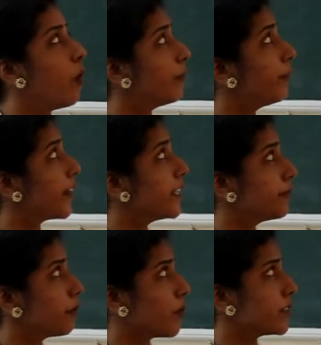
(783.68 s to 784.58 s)
or fresh
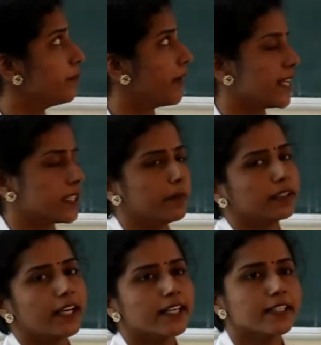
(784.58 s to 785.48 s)
frozen
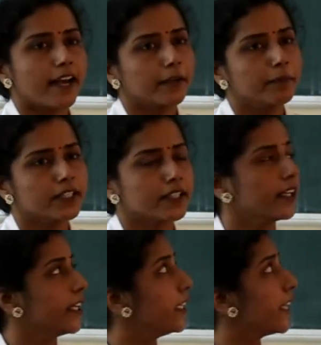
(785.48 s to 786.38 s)
plasma, that is
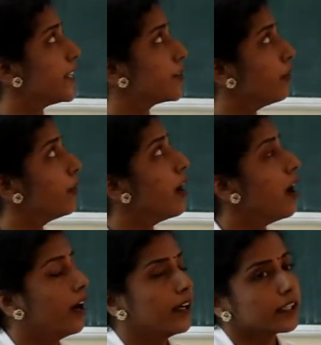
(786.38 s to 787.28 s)
administered in case of
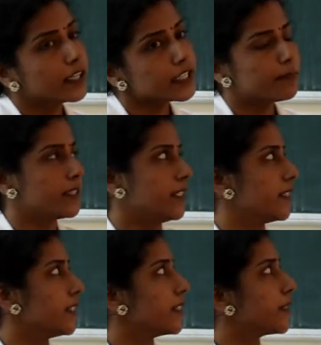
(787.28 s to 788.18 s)
Christmas
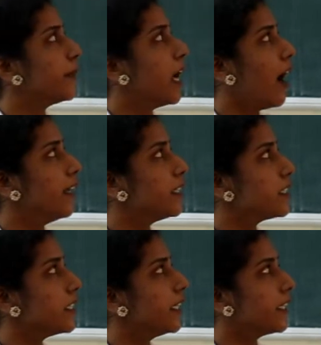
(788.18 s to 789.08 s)
disease. And
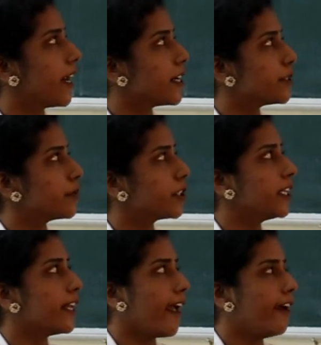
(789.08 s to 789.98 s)
this need transfusion
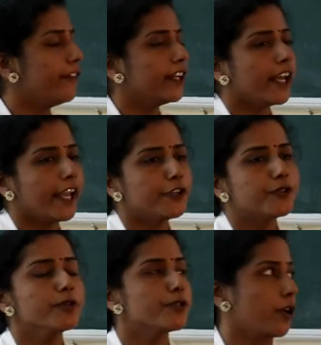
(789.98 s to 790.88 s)
in every
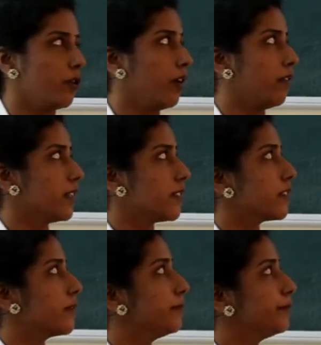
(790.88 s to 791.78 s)
8 to 12 hours.